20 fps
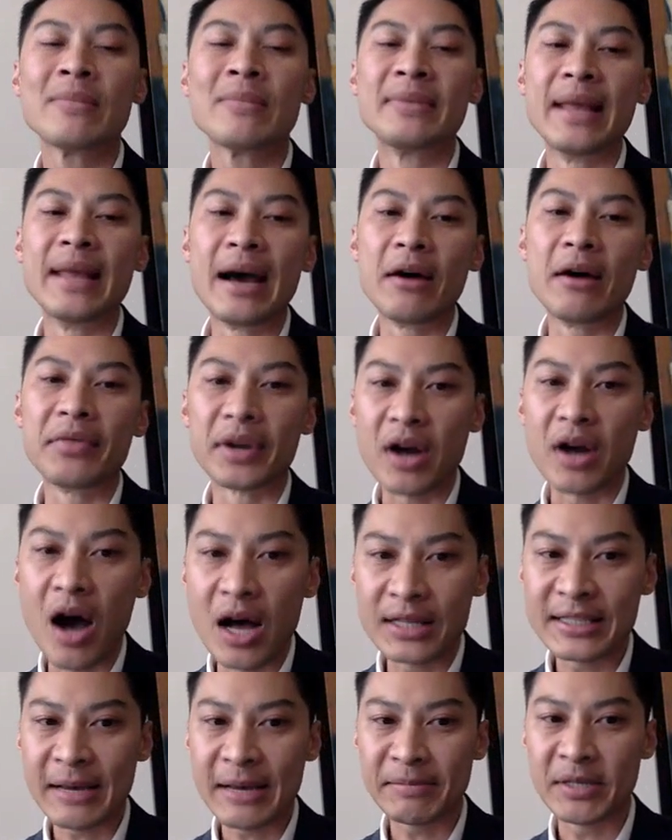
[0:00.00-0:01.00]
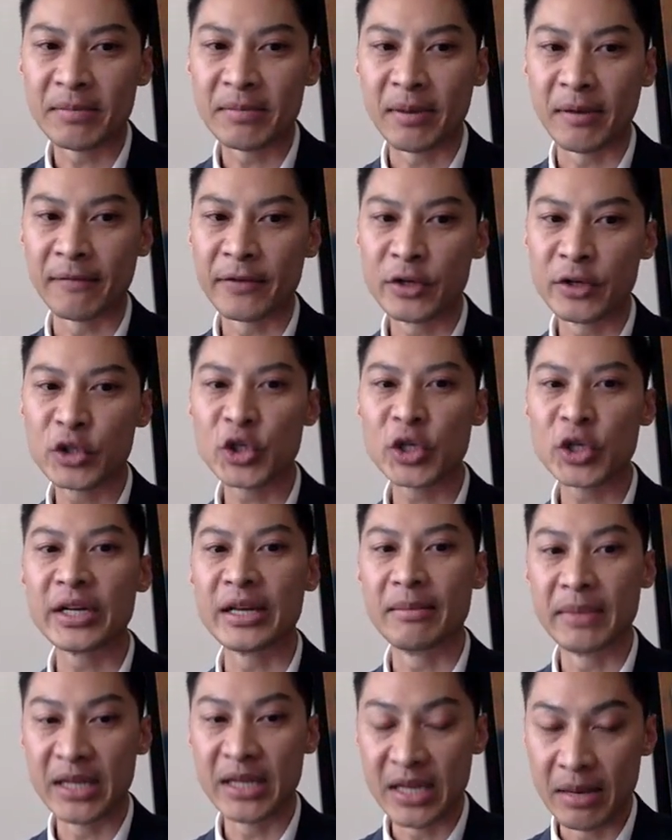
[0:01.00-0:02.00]
Now, the concept of
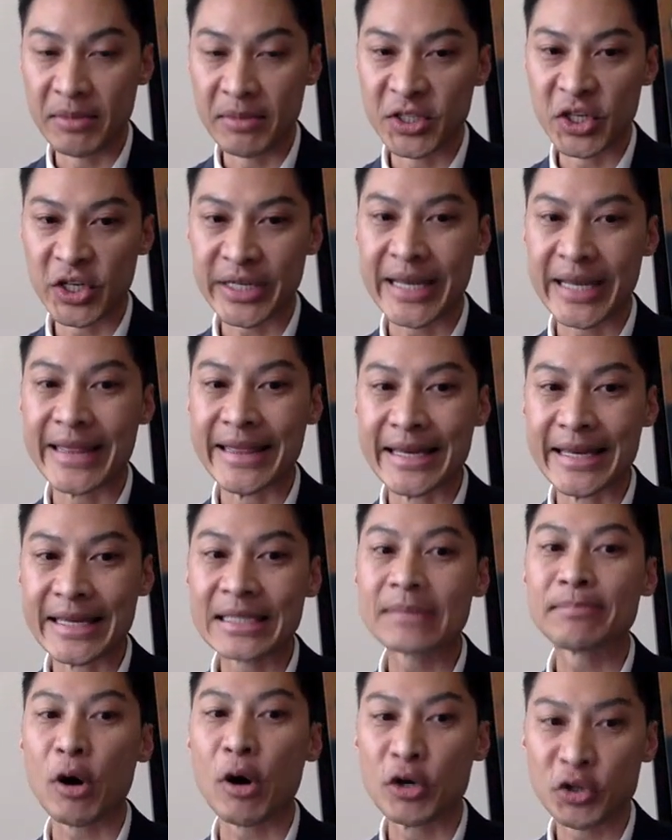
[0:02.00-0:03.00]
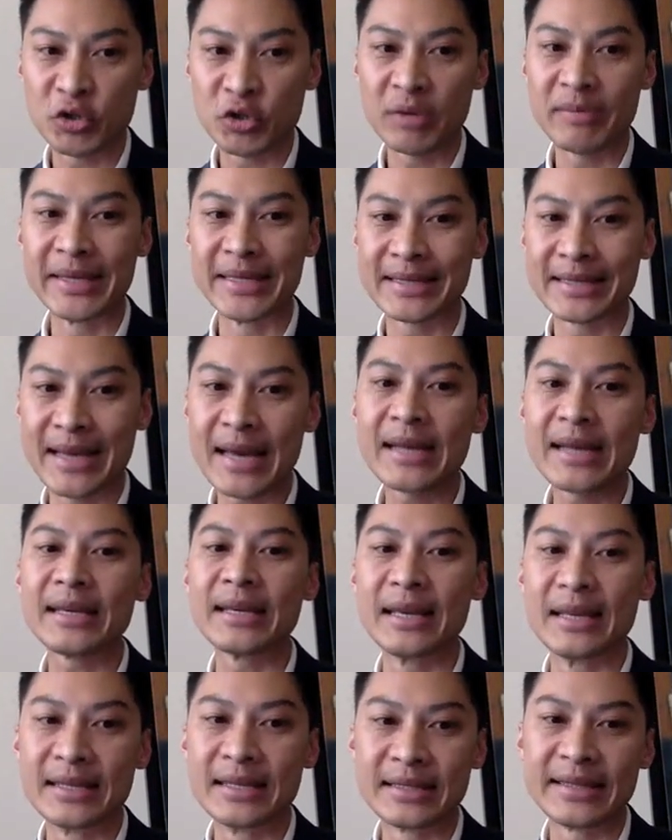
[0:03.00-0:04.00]
perfusion imaging in this post-treatment setting
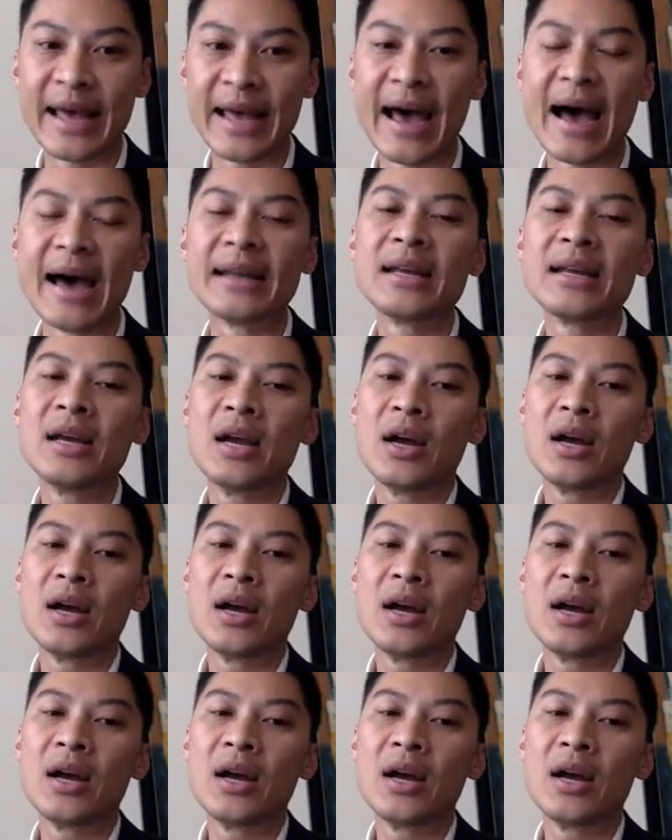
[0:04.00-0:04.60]
is that